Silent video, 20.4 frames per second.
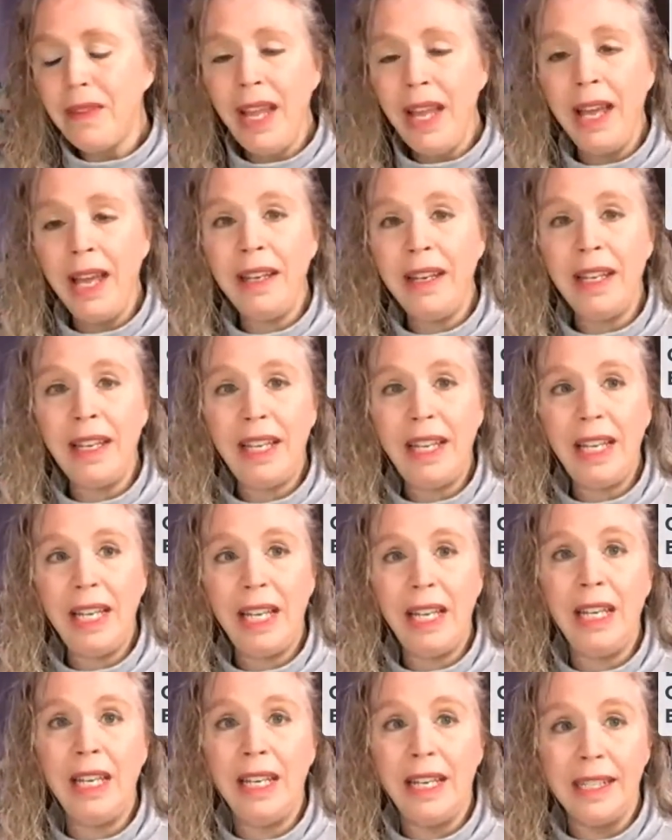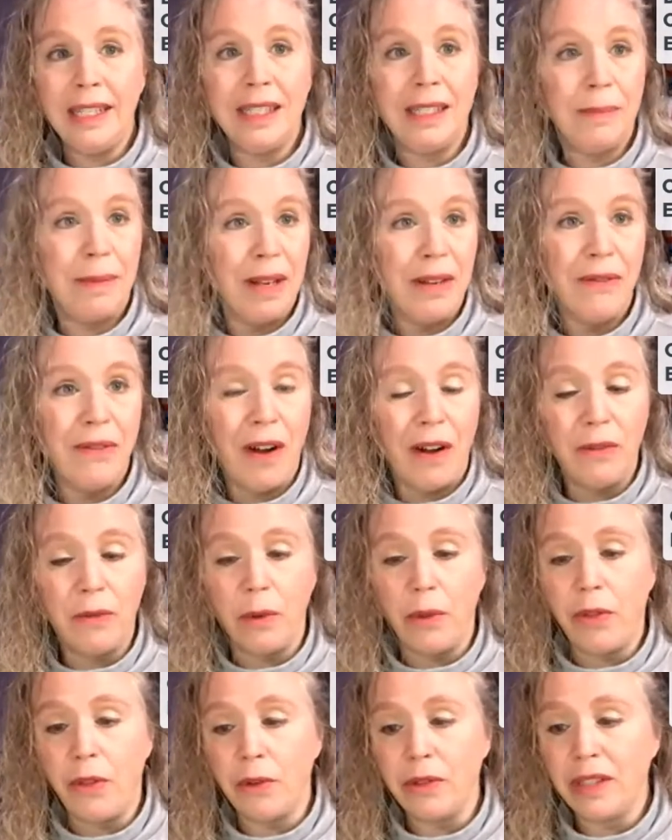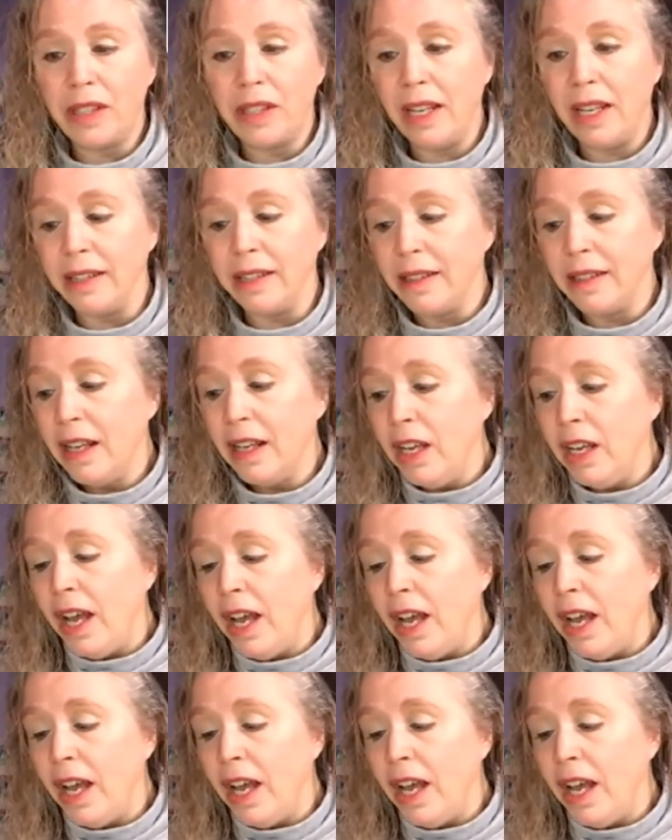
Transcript: And he needs to be involved with those kids.